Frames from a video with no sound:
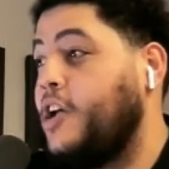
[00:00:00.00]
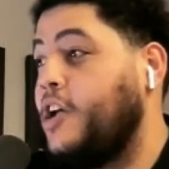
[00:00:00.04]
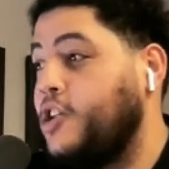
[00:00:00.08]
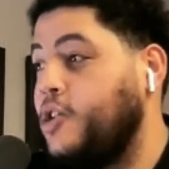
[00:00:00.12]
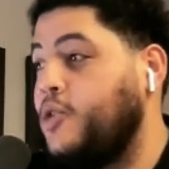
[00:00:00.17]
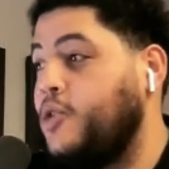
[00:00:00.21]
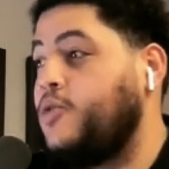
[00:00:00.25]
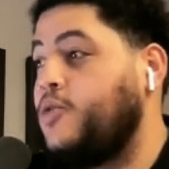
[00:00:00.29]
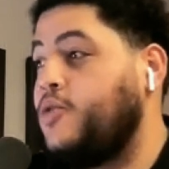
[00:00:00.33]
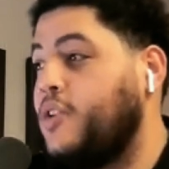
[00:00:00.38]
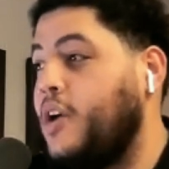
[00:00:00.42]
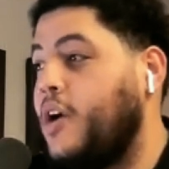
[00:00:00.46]

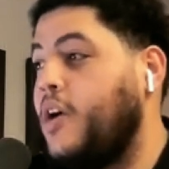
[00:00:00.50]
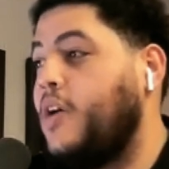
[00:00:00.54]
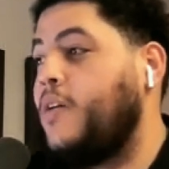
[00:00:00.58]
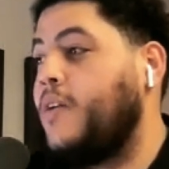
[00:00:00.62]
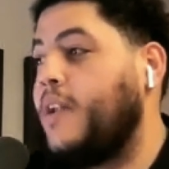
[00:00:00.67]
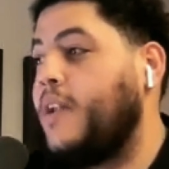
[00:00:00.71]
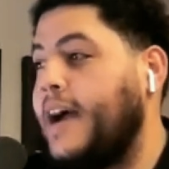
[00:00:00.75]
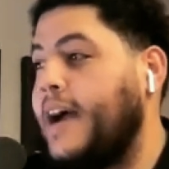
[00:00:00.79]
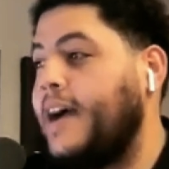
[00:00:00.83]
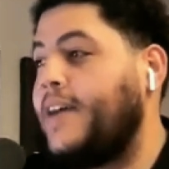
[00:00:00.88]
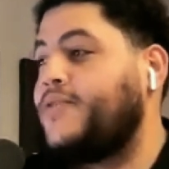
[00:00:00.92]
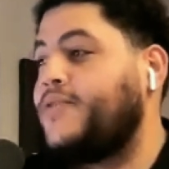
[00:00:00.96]
You don't
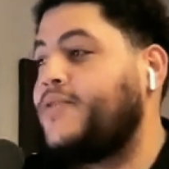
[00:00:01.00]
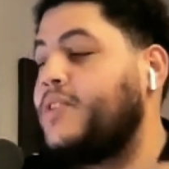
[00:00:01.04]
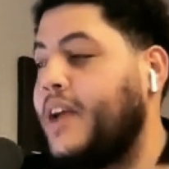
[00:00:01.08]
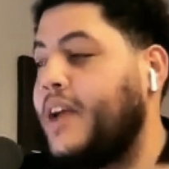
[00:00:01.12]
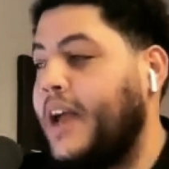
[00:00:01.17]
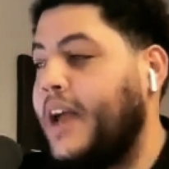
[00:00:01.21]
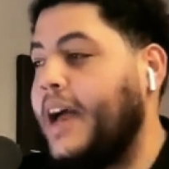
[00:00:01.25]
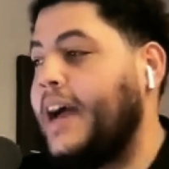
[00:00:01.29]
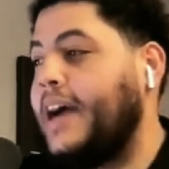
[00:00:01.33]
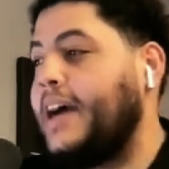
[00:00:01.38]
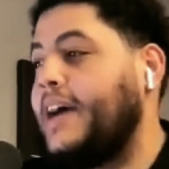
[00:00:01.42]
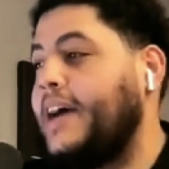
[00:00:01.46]
have to
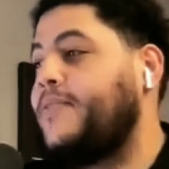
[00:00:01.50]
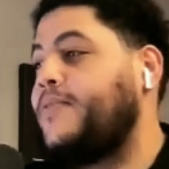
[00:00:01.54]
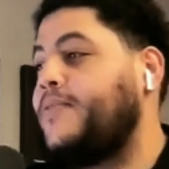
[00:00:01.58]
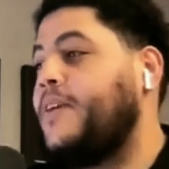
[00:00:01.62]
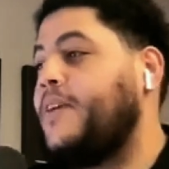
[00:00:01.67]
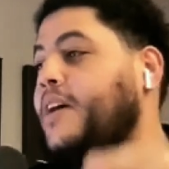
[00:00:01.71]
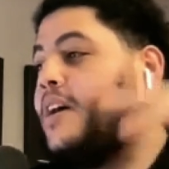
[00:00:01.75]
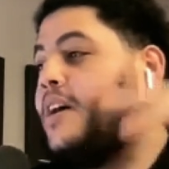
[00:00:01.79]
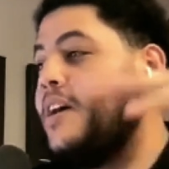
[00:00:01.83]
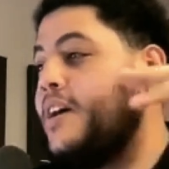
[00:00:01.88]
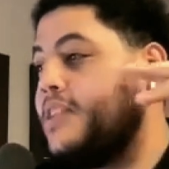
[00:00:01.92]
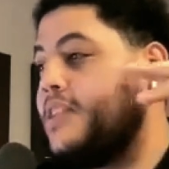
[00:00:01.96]
have
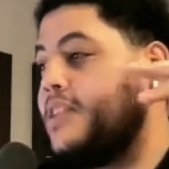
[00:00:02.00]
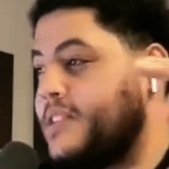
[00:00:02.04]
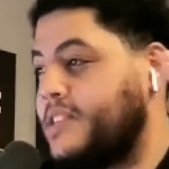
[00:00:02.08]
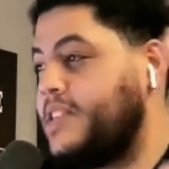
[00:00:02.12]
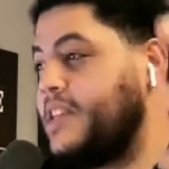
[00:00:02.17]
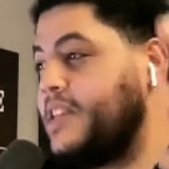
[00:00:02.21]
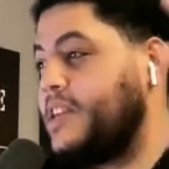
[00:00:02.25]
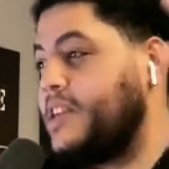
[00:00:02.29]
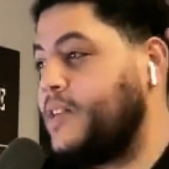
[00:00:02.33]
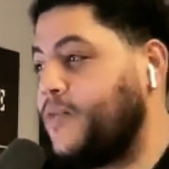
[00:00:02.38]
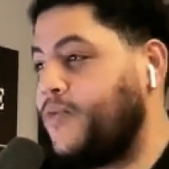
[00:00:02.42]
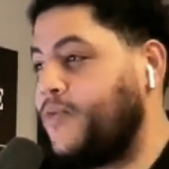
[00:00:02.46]
a
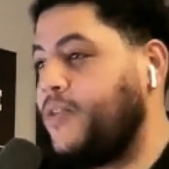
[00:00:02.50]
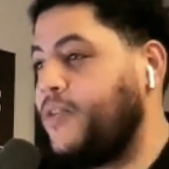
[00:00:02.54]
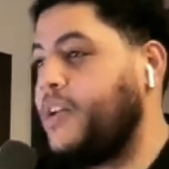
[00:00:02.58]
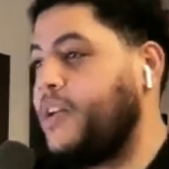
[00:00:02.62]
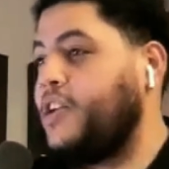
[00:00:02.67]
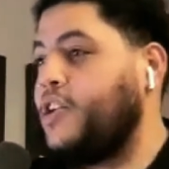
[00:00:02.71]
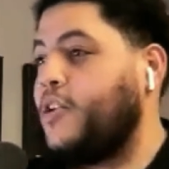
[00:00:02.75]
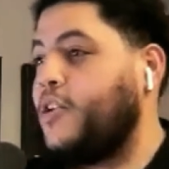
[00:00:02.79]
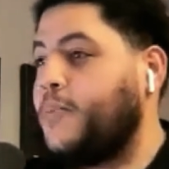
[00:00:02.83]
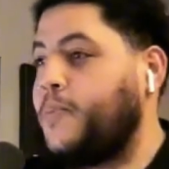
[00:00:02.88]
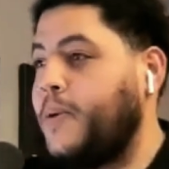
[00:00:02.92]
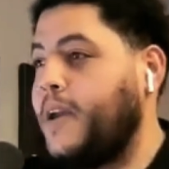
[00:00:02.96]

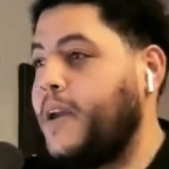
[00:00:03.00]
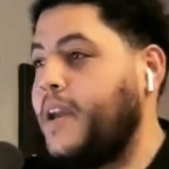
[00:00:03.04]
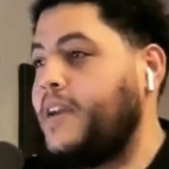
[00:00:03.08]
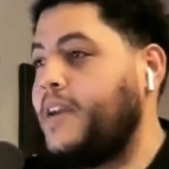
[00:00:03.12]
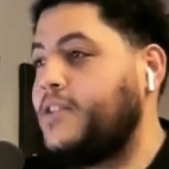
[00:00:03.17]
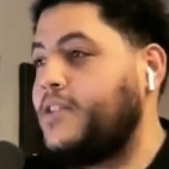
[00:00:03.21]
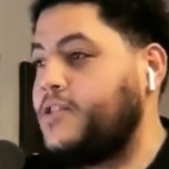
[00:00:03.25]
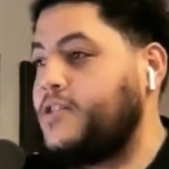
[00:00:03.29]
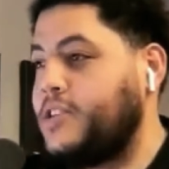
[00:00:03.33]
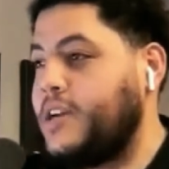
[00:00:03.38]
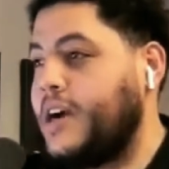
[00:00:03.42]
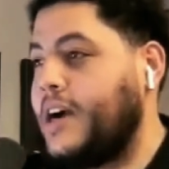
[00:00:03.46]
six-figure
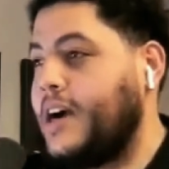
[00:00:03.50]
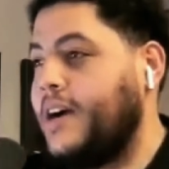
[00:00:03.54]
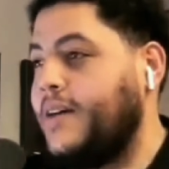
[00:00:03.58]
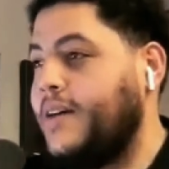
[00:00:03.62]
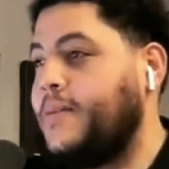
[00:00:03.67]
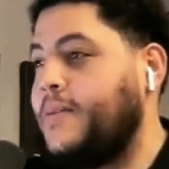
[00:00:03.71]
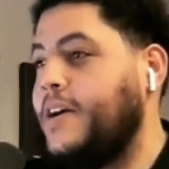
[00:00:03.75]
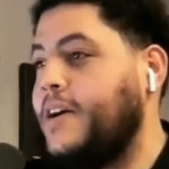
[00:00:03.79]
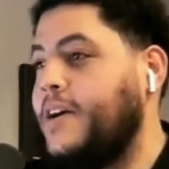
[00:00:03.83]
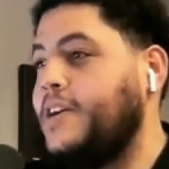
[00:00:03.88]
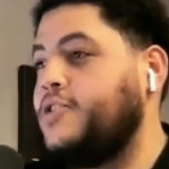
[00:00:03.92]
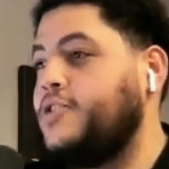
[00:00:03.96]
paying job